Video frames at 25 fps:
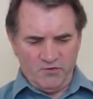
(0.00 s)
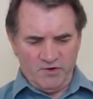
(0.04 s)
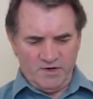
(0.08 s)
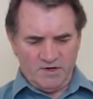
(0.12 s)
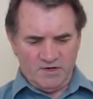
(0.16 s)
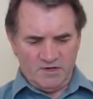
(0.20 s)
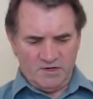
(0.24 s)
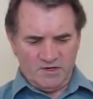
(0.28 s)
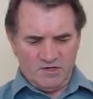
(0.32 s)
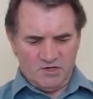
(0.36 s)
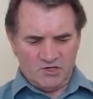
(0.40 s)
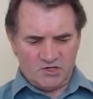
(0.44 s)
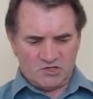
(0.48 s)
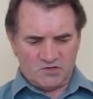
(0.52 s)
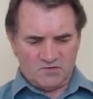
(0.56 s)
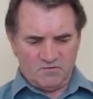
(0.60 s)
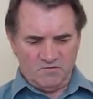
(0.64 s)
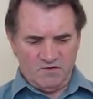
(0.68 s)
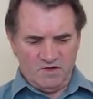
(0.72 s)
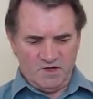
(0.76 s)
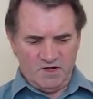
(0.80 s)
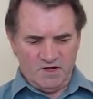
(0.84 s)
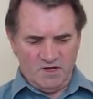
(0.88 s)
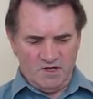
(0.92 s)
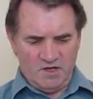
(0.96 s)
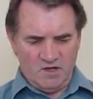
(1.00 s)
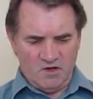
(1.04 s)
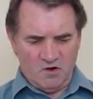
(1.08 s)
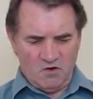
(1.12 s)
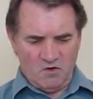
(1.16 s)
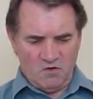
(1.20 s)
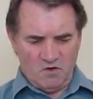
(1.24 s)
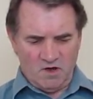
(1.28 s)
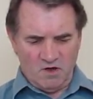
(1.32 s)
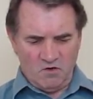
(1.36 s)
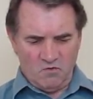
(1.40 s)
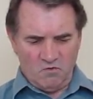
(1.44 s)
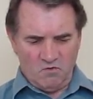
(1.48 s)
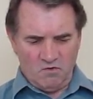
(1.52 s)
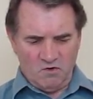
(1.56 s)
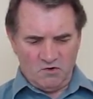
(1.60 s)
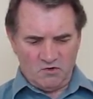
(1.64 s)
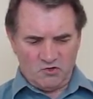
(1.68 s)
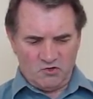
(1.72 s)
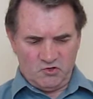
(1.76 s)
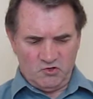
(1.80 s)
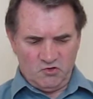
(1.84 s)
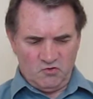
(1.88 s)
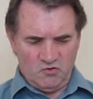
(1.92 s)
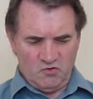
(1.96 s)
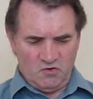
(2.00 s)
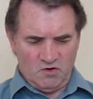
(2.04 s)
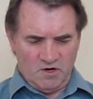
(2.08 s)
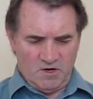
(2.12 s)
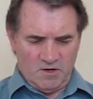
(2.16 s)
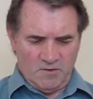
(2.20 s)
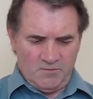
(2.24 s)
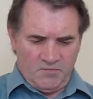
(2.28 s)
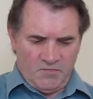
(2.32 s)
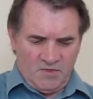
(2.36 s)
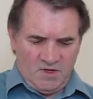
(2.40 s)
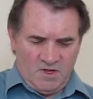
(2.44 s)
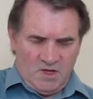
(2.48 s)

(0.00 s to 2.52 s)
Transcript: into this video, I want to